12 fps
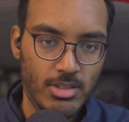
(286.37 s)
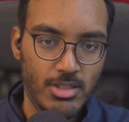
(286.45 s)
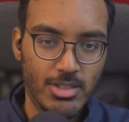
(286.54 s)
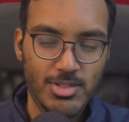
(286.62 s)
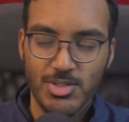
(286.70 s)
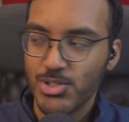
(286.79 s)

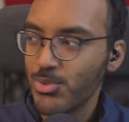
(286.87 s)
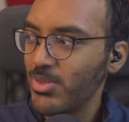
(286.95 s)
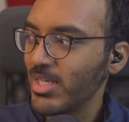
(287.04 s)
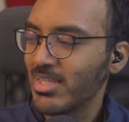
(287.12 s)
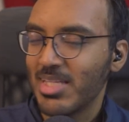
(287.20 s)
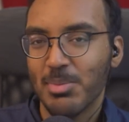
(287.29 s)
Do you
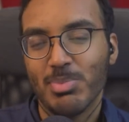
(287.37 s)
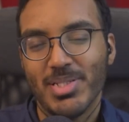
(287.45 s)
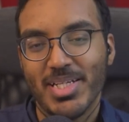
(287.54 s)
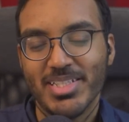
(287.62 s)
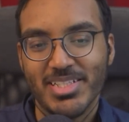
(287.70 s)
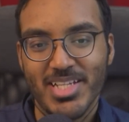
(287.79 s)
think they
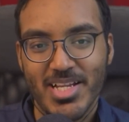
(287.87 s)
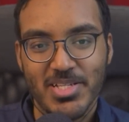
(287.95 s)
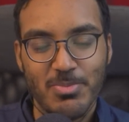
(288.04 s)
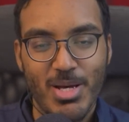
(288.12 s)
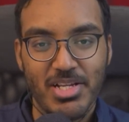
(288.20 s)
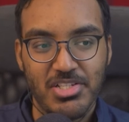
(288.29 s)
played the tennis
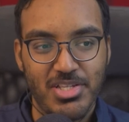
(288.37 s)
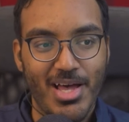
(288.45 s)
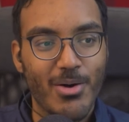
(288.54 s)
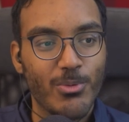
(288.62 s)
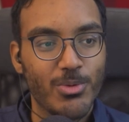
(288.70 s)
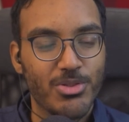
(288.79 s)
matches
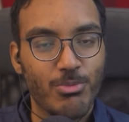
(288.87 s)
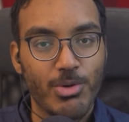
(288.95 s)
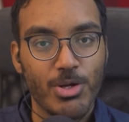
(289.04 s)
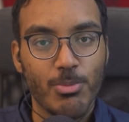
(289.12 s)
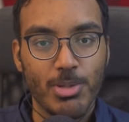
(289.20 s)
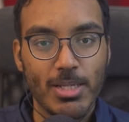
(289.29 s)
out with
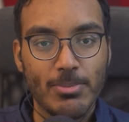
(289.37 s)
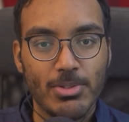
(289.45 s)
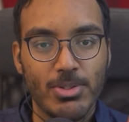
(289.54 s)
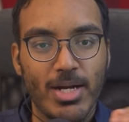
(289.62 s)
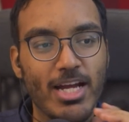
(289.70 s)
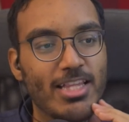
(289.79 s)
real
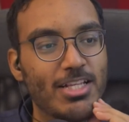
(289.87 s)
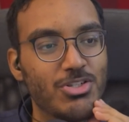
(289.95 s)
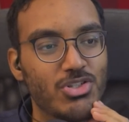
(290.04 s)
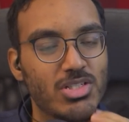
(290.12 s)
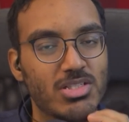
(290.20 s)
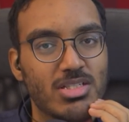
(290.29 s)
people and then
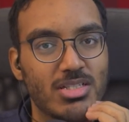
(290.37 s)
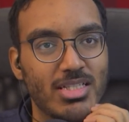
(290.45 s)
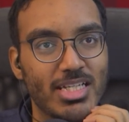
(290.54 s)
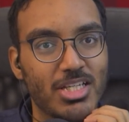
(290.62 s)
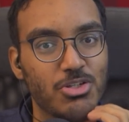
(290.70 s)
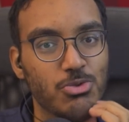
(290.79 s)
just like
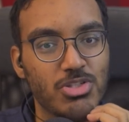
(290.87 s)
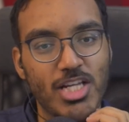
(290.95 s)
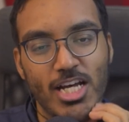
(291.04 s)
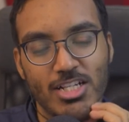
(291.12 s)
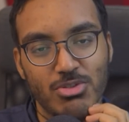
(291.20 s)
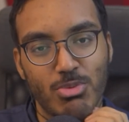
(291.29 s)
used that
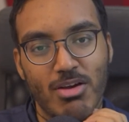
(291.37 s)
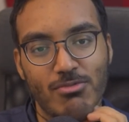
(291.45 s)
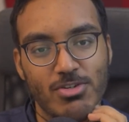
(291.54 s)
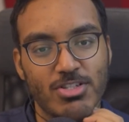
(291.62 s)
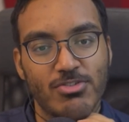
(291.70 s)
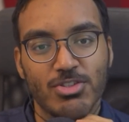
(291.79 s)
as a
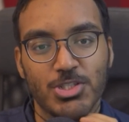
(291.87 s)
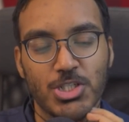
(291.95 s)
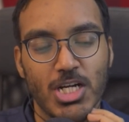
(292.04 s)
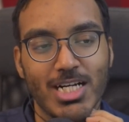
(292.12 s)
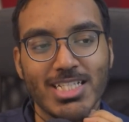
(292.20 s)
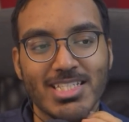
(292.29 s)
reference for their
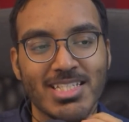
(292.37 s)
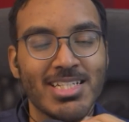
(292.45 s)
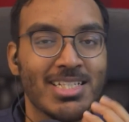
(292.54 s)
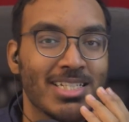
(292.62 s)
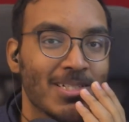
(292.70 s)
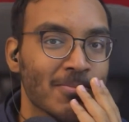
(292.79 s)
shots?
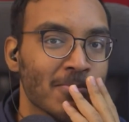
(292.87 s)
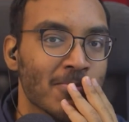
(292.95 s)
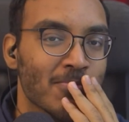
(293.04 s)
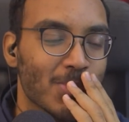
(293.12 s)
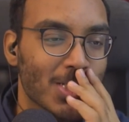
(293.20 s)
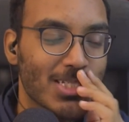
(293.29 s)

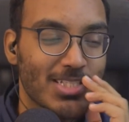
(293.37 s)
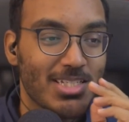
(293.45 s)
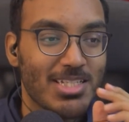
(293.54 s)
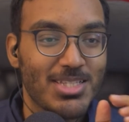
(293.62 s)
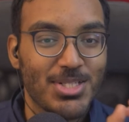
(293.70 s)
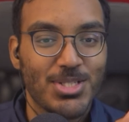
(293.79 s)
Because
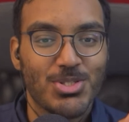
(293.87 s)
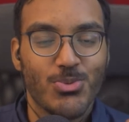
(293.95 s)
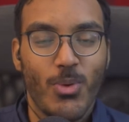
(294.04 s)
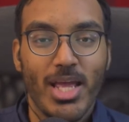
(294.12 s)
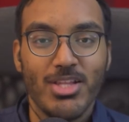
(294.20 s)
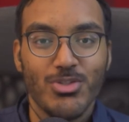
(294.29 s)
it's
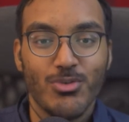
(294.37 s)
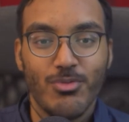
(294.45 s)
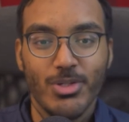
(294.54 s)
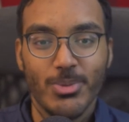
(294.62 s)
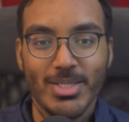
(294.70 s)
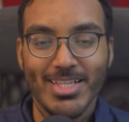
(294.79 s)
way too
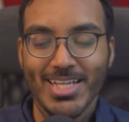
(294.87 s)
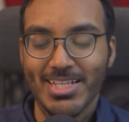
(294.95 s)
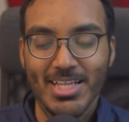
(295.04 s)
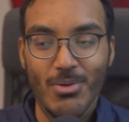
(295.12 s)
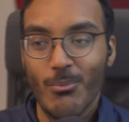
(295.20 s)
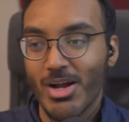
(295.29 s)
fluid. Like
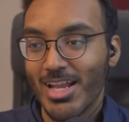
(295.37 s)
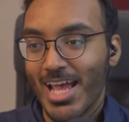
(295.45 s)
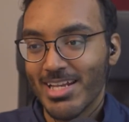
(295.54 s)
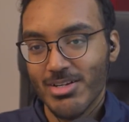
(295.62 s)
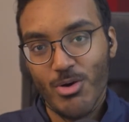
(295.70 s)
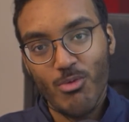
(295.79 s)
that
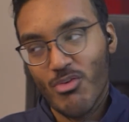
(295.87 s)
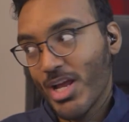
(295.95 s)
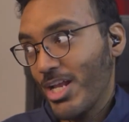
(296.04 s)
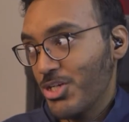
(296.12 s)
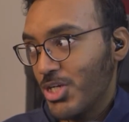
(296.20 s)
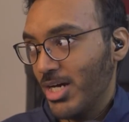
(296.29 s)
one-handed
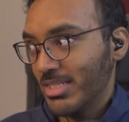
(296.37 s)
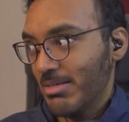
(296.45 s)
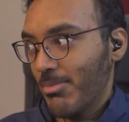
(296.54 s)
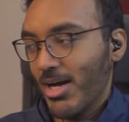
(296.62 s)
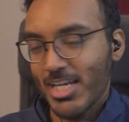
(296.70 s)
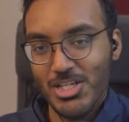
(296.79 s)
overhand shot that
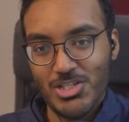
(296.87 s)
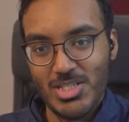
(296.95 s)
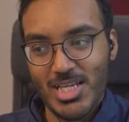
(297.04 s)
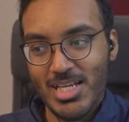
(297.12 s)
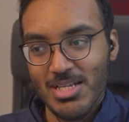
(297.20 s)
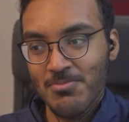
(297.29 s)
Maki just
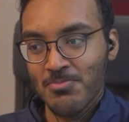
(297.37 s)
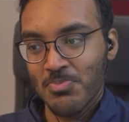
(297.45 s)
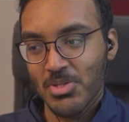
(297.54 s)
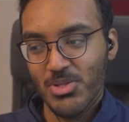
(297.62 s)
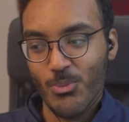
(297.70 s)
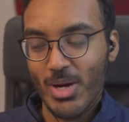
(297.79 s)
hit,
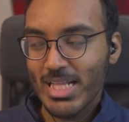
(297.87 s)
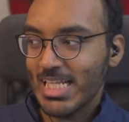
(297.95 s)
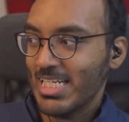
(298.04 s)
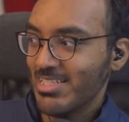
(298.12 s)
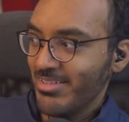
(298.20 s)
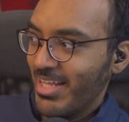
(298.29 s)
the way that
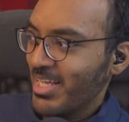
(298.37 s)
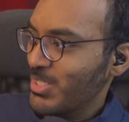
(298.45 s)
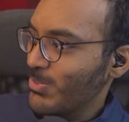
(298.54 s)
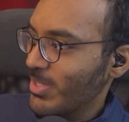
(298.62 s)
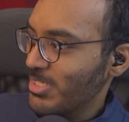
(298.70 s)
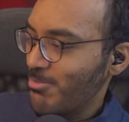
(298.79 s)
his leg
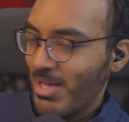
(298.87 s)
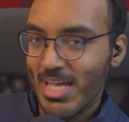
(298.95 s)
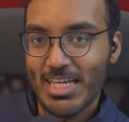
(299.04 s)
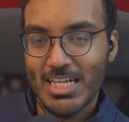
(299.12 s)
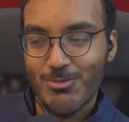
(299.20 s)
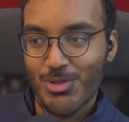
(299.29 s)
swings back
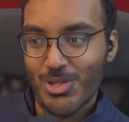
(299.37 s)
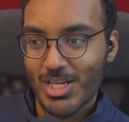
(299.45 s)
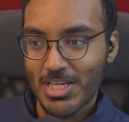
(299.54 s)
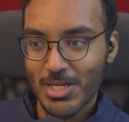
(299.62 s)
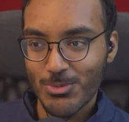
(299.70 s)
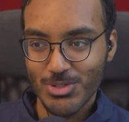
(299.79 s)
and everything,
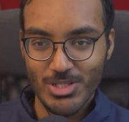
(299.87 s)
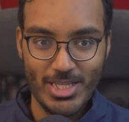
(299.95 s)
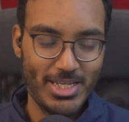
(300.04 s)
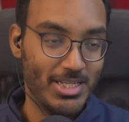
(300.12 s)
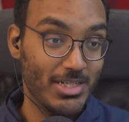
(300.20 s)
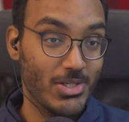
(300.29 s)
it was
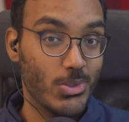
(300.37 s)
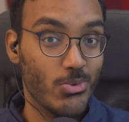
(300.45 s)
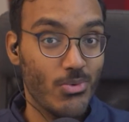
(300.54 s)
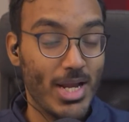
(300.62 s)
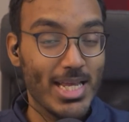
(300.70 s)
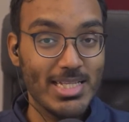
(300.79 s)
like
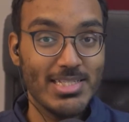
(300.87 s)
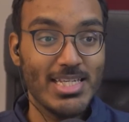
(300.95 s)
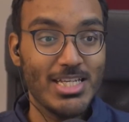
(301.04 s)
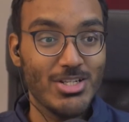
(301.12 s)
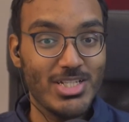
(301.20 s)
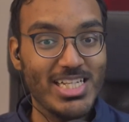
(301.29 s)
crazy
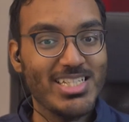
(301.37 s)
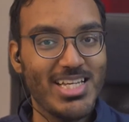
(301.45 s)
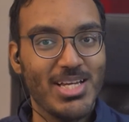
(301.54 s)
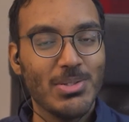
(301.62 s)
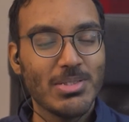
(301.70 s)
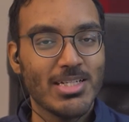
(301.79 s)

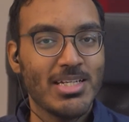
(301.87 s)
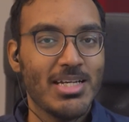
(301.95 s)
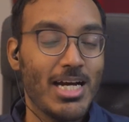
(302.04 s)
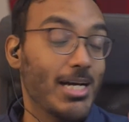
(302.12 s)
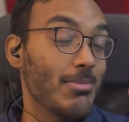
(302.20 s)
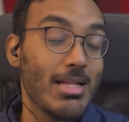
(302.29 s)
detailed.
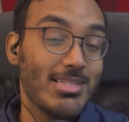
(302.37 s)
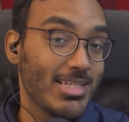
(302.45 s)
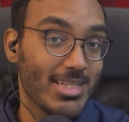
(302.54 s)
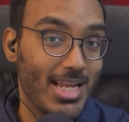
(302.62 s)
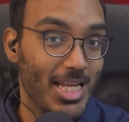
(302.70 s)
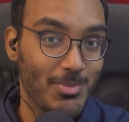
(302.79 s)
I'm not saying
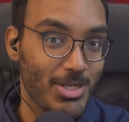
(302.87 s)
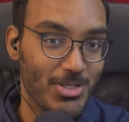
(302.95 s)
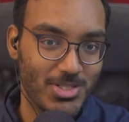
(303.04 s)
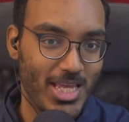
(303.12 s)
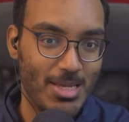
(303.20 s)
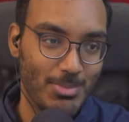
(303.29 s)
that animators
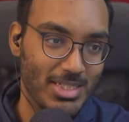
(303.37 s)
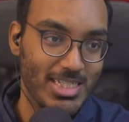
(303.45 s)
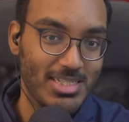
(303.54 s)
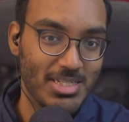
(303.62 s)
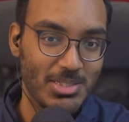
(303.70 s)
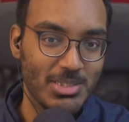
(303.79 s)
can't be detailed.